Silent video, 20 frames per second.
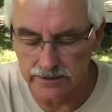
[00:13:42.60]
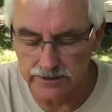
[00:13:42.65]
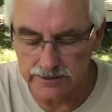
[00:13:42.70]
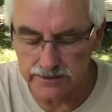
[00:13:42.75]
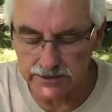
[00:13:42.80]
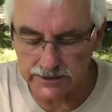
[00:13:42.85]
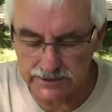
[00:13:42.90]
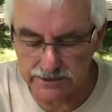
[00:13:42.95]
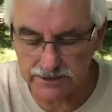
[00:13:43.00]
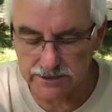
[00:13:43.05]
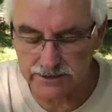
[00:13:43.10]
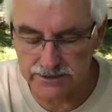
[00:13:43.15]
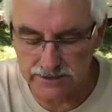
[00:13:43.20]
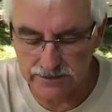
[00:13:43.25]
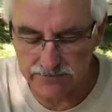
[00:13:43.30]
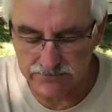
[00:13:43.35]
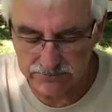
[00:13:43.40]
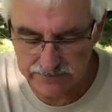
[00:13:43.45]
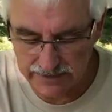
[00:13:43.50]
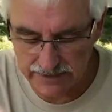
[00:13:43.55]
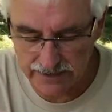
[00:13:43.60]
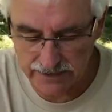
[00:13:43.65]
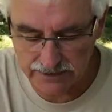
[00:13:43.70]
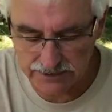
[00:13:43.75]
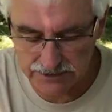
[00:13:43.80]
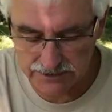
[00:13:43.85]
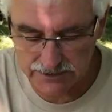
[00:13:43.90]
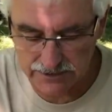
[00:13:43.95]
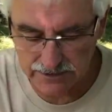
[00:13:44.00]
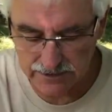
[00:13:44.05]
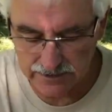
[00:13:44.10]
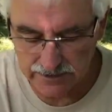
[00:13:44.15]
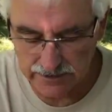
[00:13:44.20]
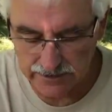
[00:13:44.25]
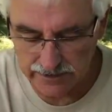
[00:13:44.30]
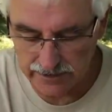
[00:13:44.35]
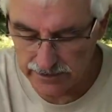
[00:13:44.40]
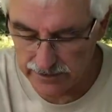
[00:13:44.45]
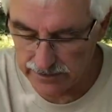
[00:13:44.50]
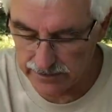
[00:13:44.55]
This is next,
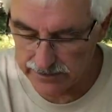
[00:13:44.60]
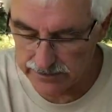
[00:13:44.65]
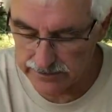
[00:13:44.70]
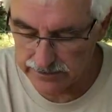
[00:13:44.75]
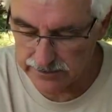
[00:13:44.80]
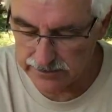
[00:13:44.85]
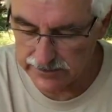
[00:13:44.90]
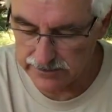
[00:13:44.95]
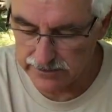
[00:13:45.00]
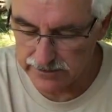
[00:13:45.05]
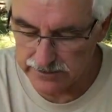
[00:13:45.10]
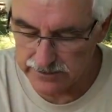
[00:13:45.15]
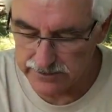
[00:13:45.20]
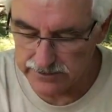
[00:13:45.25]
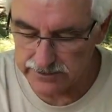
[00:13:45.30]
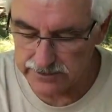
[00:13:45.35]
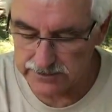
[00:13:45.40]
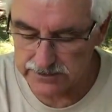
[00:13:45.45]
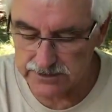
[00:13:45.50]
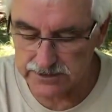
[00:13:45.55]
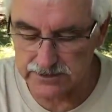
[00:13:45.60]
and this